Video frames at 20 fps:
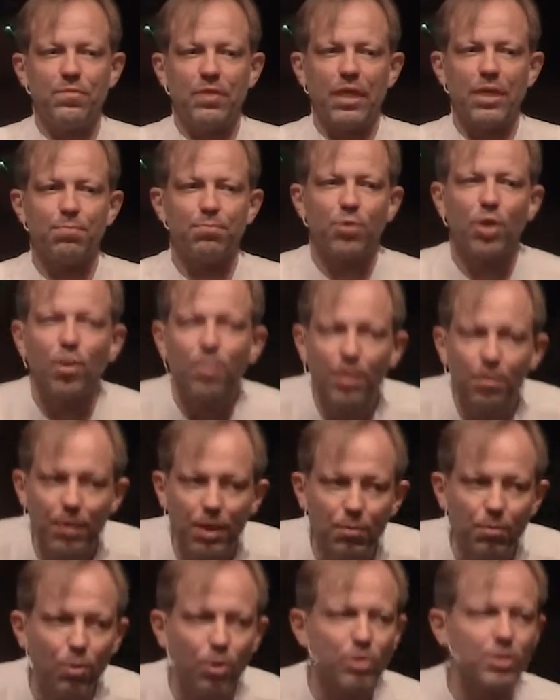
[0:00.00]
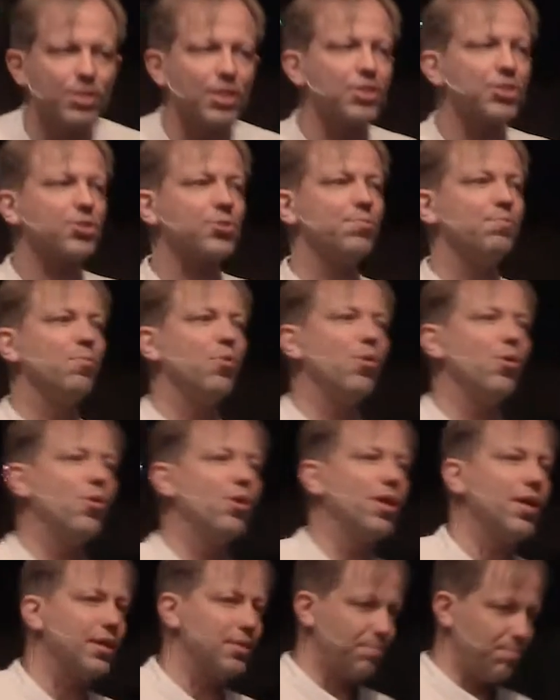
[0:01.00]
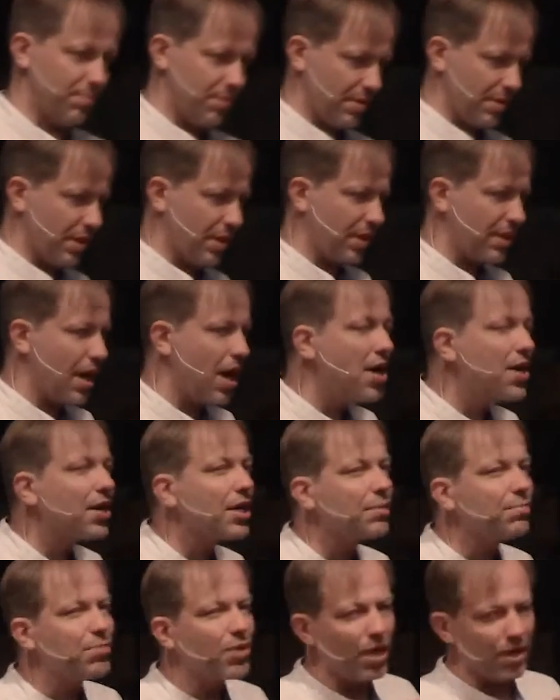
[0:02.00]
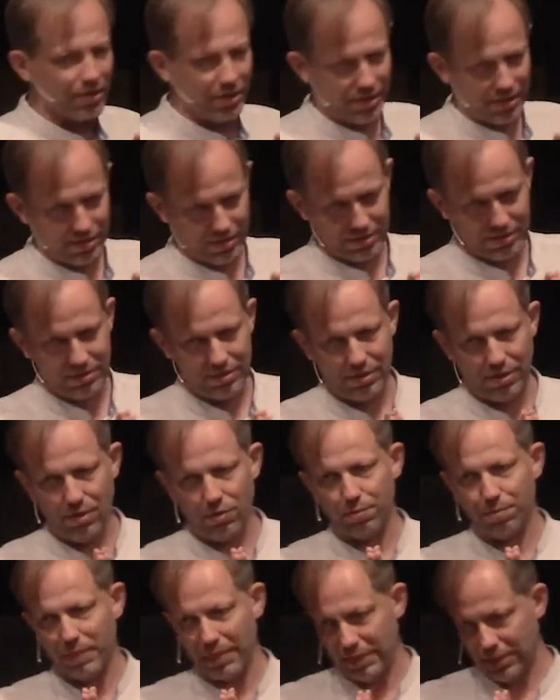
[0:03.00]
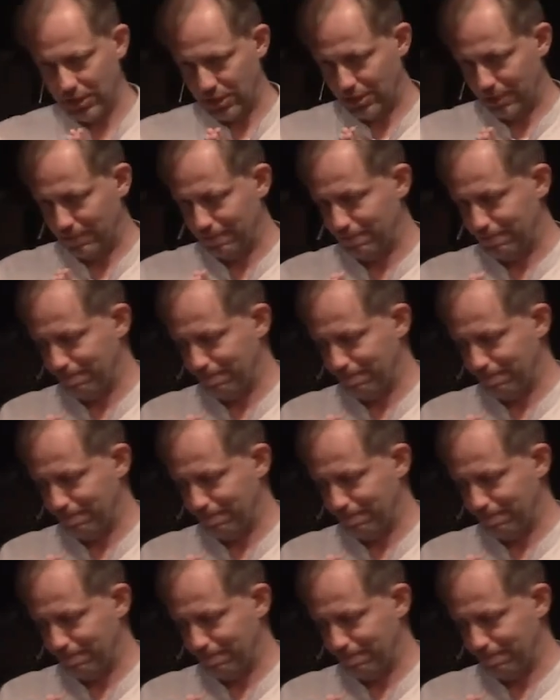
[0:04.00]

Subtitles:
He probably was the younger brother of Peter.